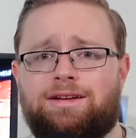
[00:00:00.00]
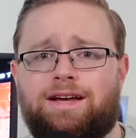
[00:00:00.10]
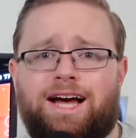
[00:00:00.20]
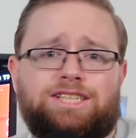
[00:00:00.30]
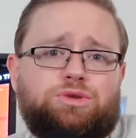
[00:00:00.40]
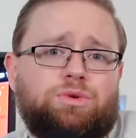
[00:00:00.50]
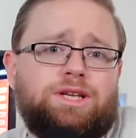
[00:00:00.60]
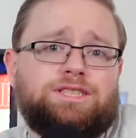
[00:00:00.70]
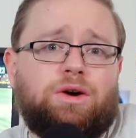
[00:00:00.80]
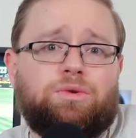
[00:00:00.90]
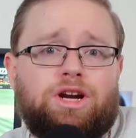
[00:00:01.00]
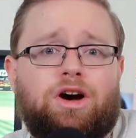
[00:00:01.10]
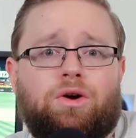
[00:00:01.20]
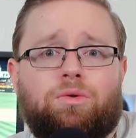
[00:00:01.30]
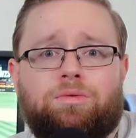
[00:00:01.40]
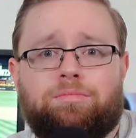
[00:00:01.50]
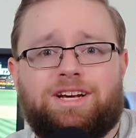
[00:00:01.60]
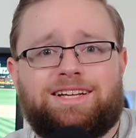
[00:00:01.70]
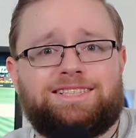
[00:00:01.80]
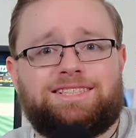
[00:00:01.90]
I truly don't know,
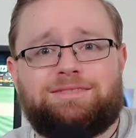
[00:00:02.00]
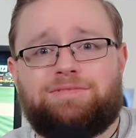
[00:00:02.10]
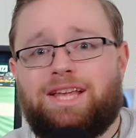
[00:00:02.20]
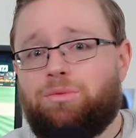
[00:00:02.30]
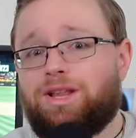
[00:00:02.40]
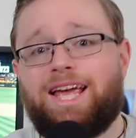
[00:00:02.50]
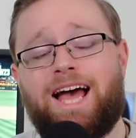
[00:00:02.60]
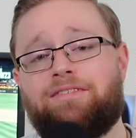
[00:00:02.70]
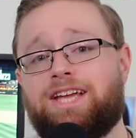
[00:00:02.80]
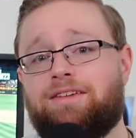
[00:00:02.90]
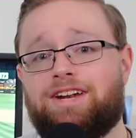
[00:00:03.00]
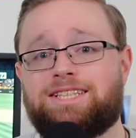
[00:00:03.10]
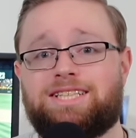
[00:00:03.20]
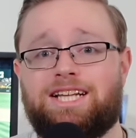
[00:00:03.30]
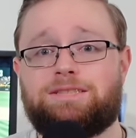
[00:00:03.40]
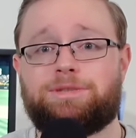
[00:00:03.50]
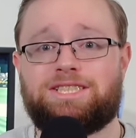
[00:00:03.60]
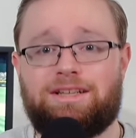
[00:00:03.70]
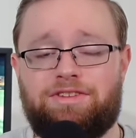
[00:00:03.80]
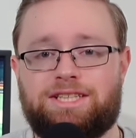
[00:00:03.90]
because they really haven't given us any
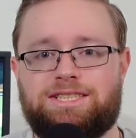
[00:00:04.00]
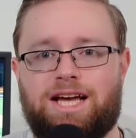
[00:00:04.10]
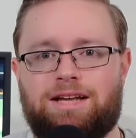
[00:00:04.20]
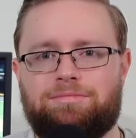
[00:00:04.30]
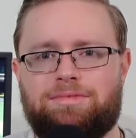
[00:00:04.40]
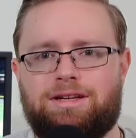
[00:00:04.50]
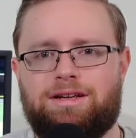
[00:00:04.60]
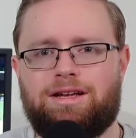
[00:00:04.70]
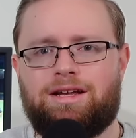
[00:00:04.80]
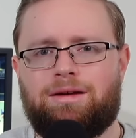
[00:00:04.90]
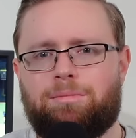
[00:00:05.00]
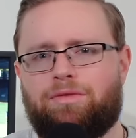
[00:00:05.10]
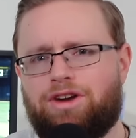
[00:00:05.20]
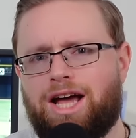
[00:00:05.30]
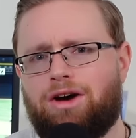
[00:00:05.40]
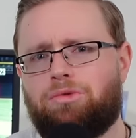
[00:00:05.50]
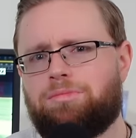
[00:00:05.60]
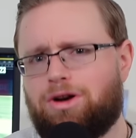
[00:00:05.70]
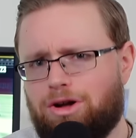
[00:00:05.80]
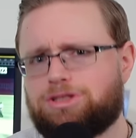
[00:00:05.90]
specifics yet. But for now,
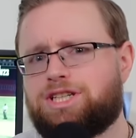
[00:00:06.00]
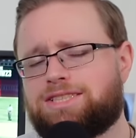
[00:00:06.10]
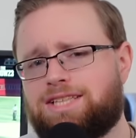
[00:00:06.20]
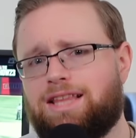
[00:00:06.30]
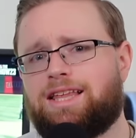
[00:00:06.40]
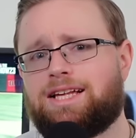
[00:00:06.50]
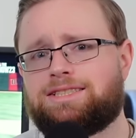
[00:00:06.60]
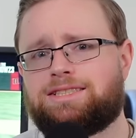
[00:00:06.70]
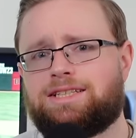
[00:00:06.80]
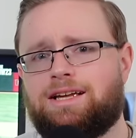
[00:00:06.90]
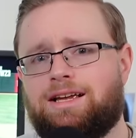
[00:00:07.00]
I'll just say this.